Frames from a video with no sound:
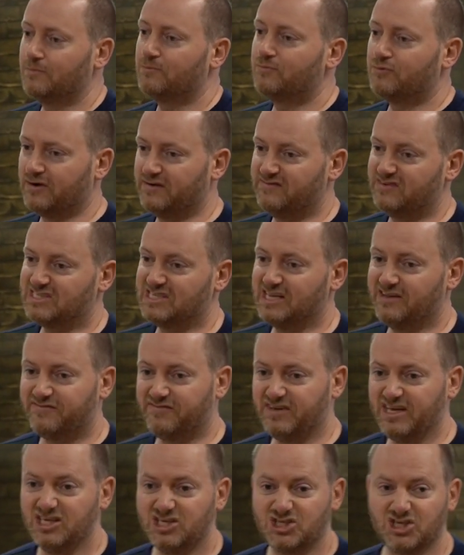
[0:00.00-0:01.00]
privacy
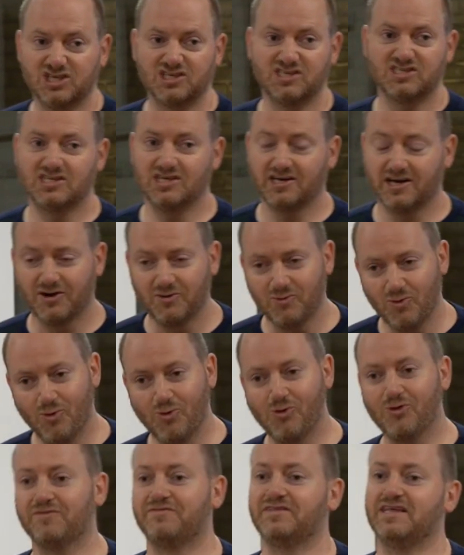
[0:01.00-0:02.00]
features, you know,
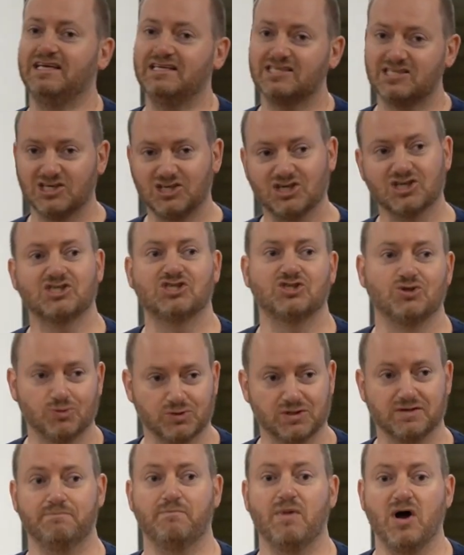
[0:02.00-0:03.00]
all of these are just
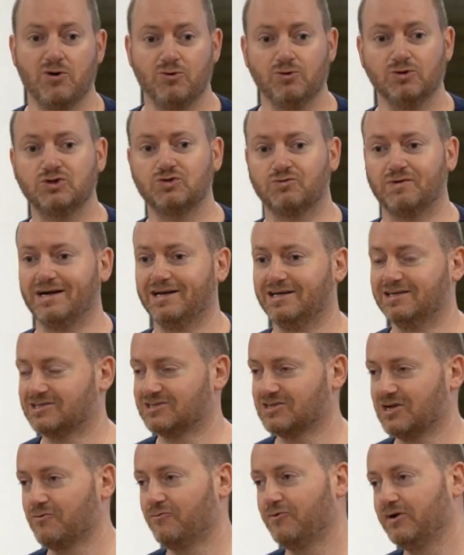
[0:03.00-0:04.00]
sort of modes, really. There's
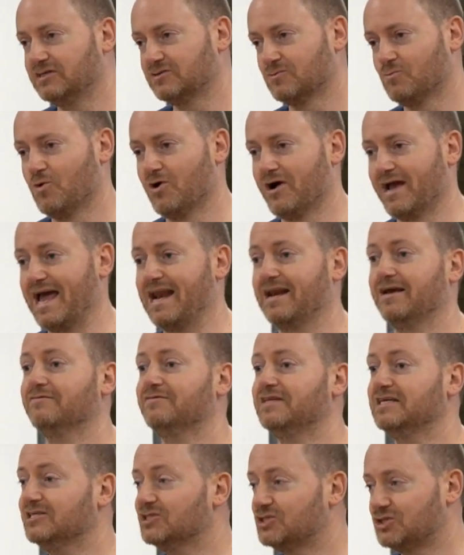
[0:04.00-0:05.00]
no reason why any
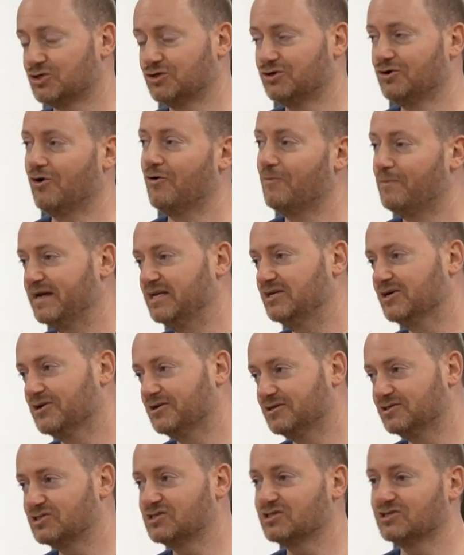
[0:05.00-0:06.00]
of these should not be
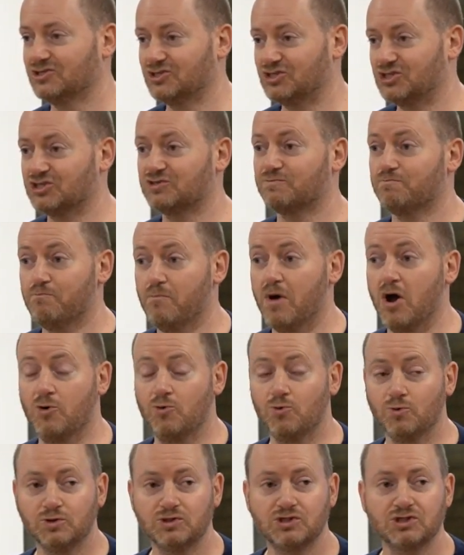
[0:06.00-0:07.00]
done as just
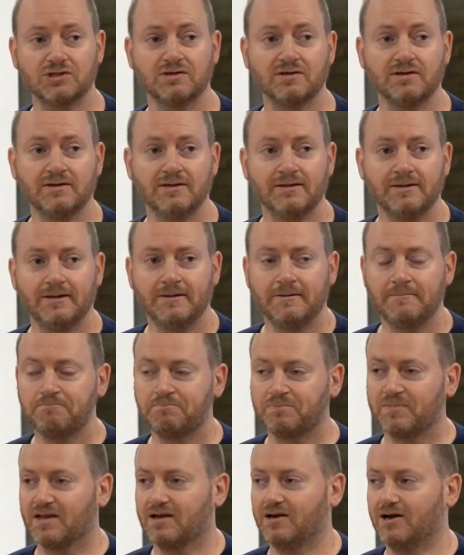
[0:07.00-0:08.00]
modes.
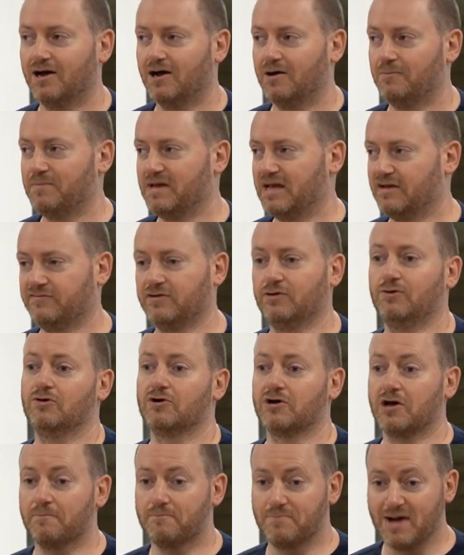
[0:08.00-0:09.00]
If you
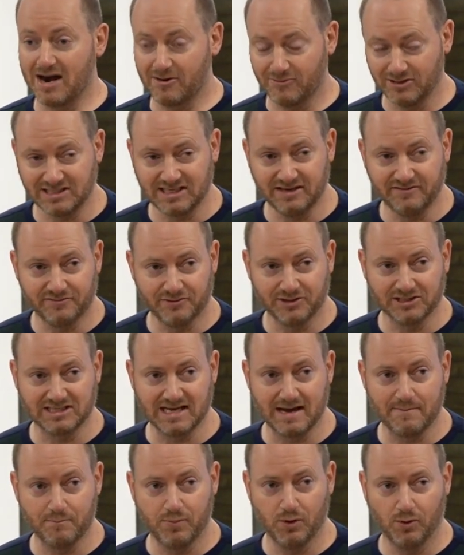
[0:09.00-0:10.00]
look at parity, for
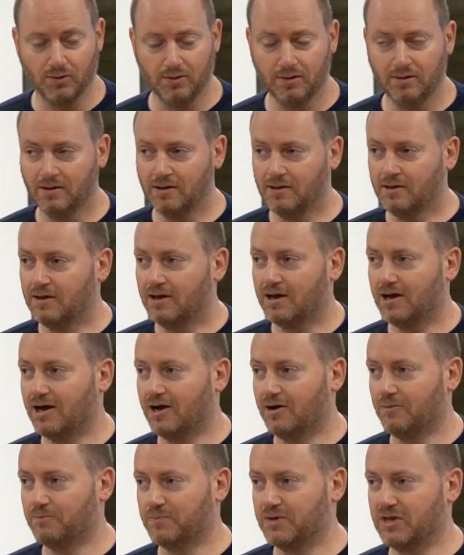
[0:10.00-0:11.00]
example,
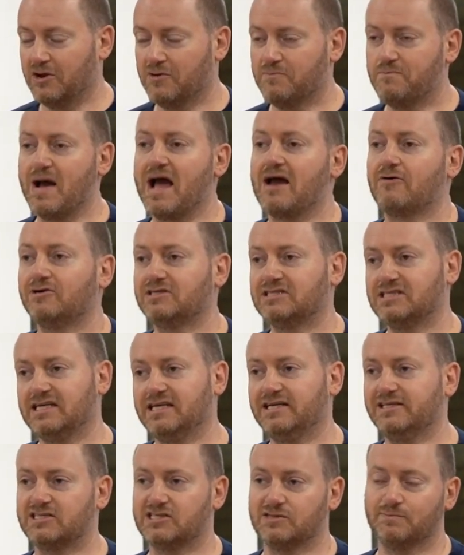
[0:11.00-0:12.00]
you know,
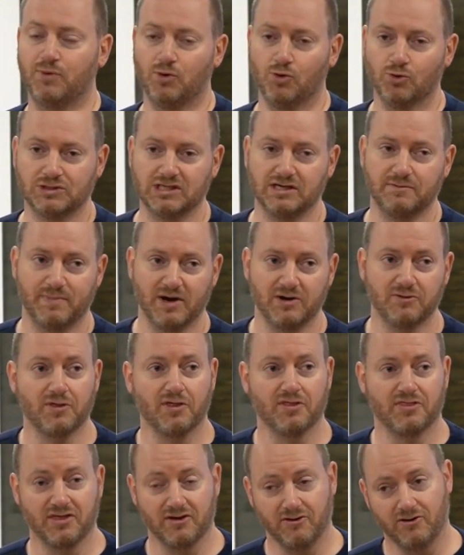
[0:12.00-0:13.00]
parity supported both
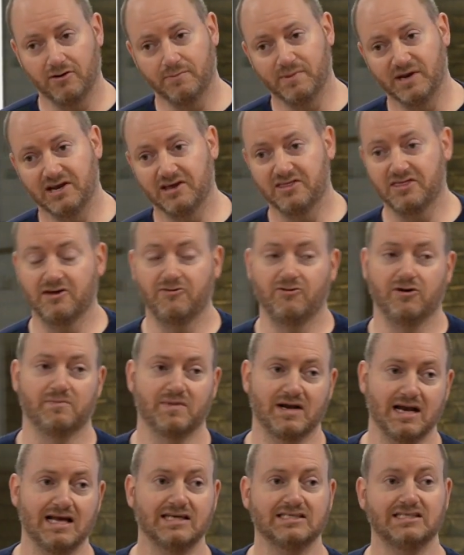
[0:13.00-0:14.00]
Ethereum and Ethereum
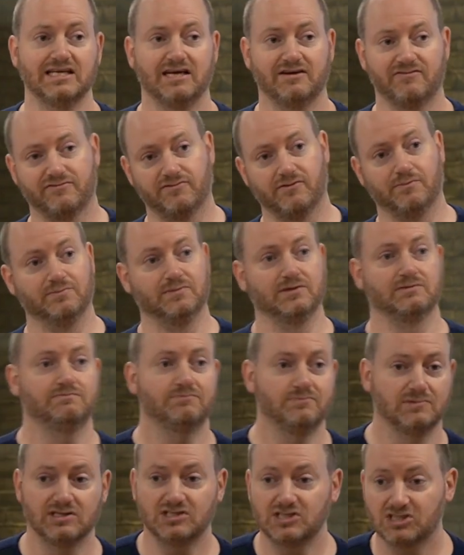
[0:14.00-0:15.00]
Classic from
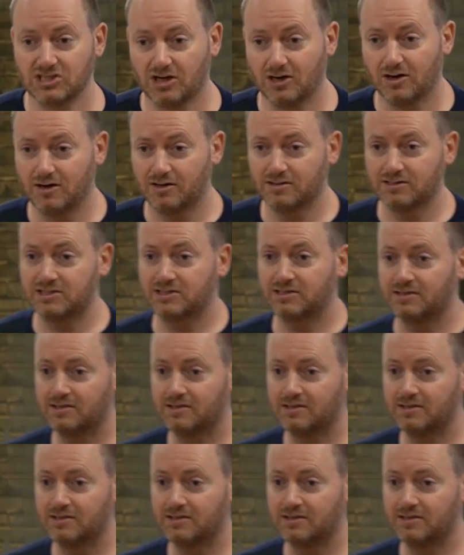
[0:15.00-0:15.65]
the start.